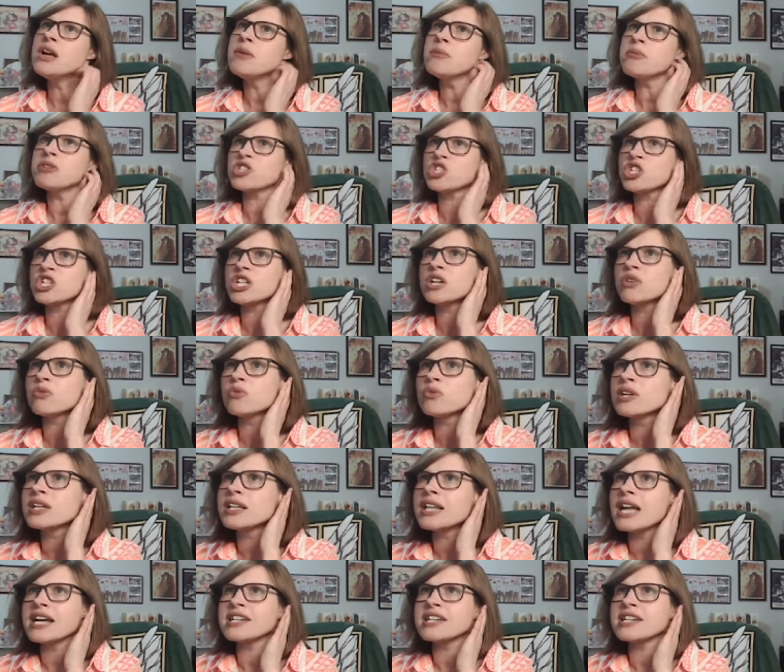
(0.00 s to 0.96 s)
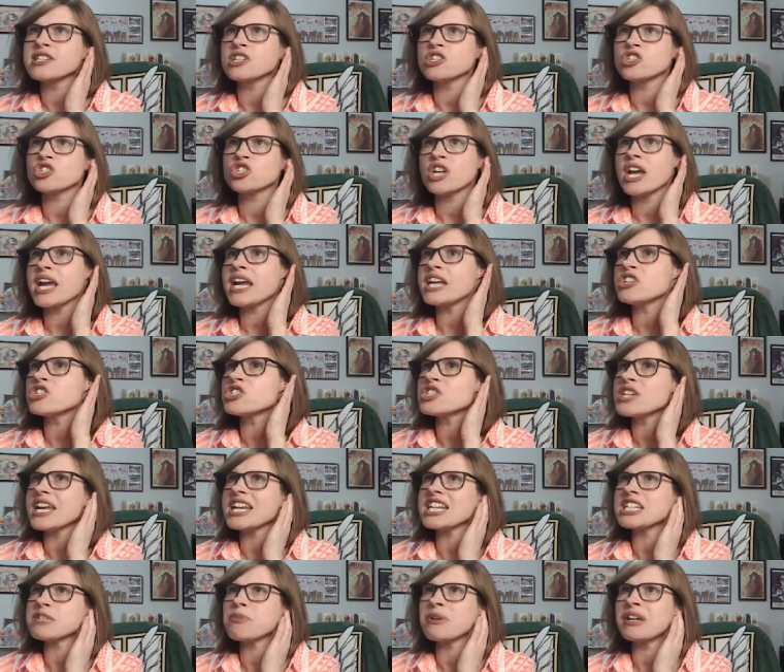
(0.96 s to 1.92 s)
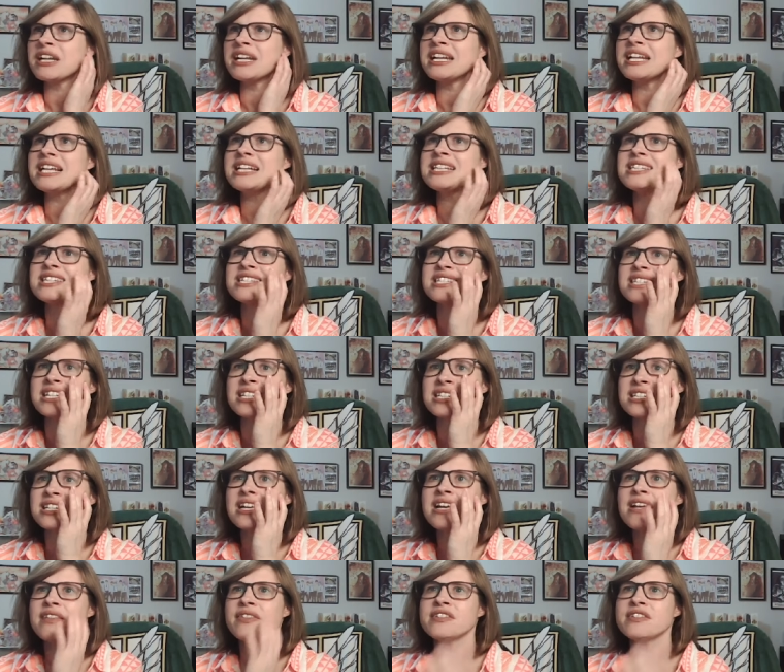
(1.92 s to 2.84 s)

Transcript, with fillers: but she didn't realize the change takes but an instant.